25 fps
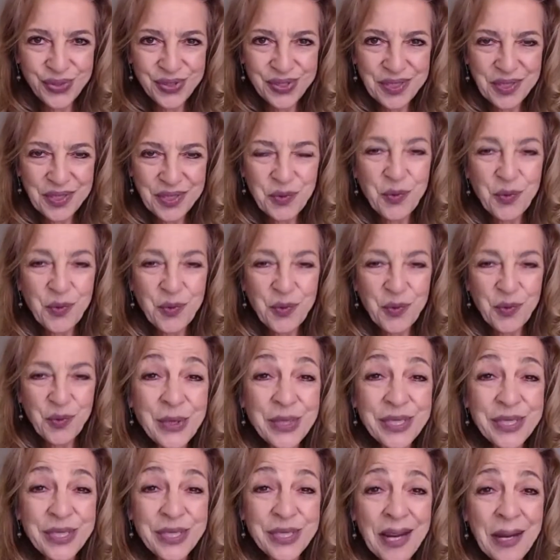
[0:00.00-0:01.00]
One more
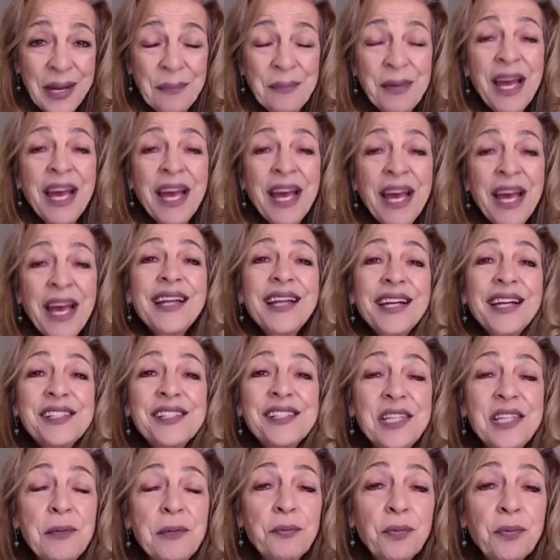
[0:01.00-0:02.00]
time. Nice
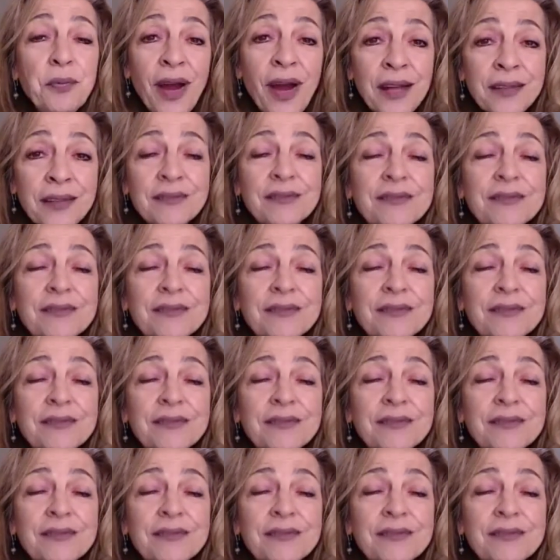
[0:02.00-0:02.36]
deep breath.